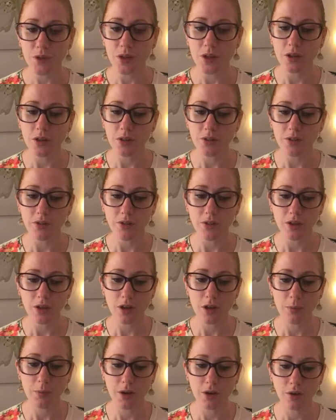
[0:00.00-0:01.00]
So if you
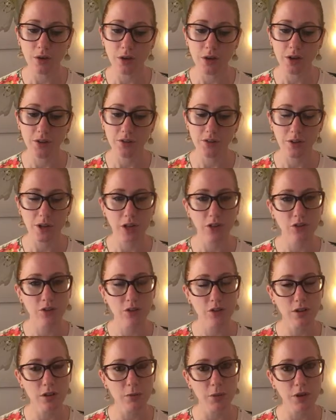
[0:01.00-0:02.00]
think about isolation,
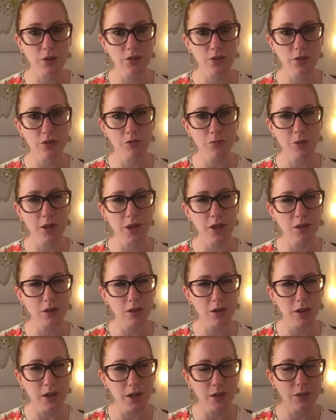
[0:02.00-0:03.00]
you think about yourself being an
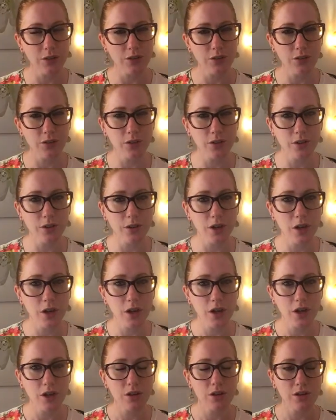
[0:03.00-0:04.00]
island and
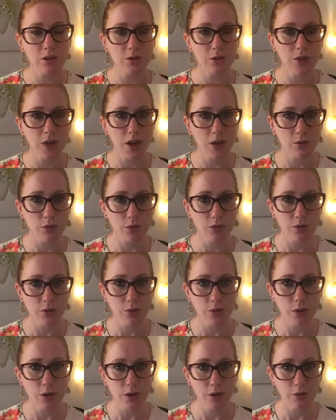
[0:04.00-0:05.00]
that you're there on
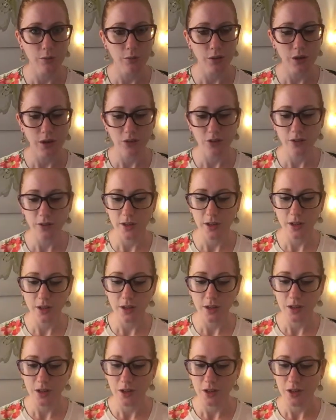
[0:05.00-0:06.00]
your own, but
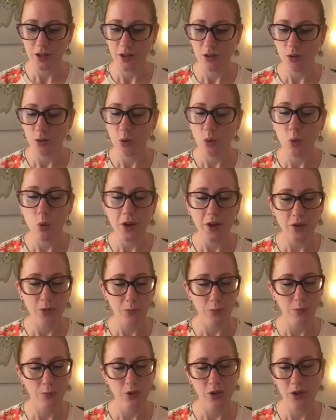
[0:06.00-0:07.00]
actually you're always
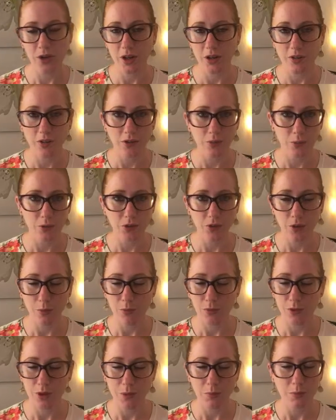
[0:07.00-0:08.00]
connected with
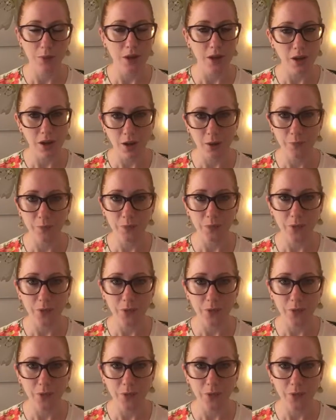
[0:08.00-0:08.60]
something bigger.